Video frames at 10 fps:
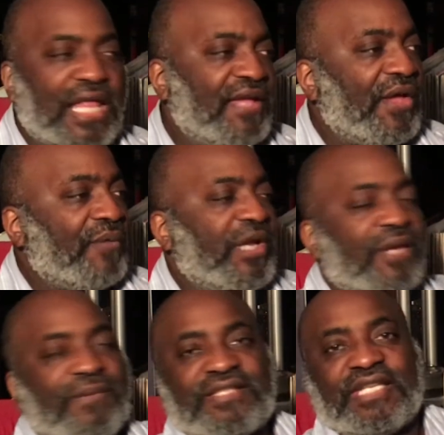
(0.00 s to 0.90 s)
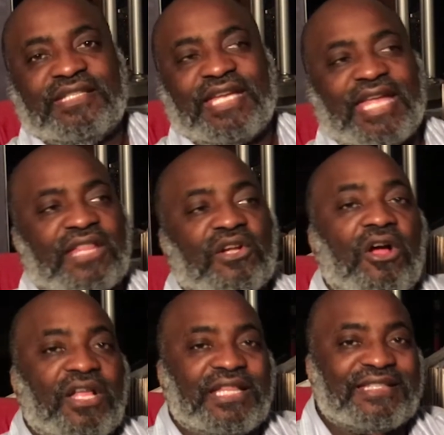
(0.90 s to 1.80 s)
we could be sitting together on
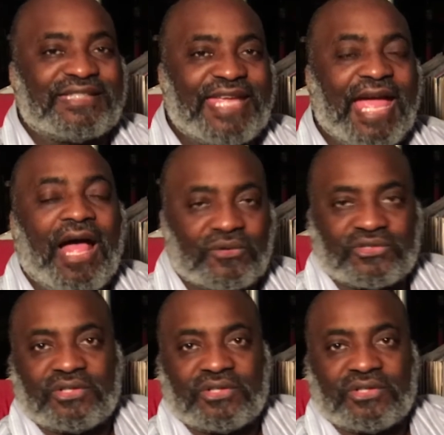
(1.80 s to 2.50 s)
this couch,